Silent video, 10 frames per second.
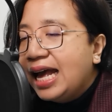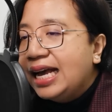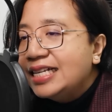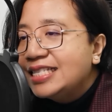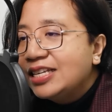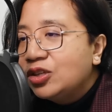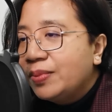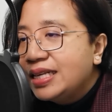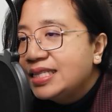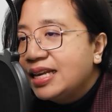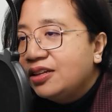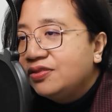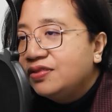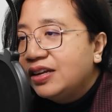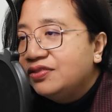I said to
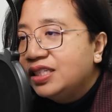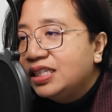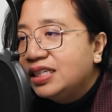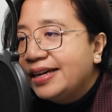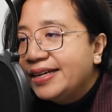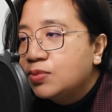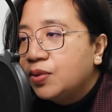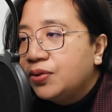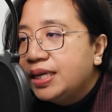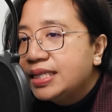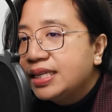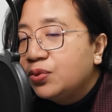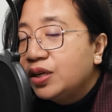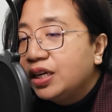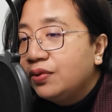myself after
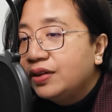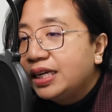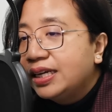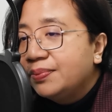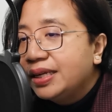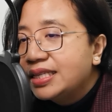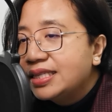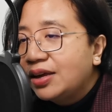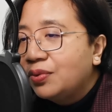experiencing working with other companies,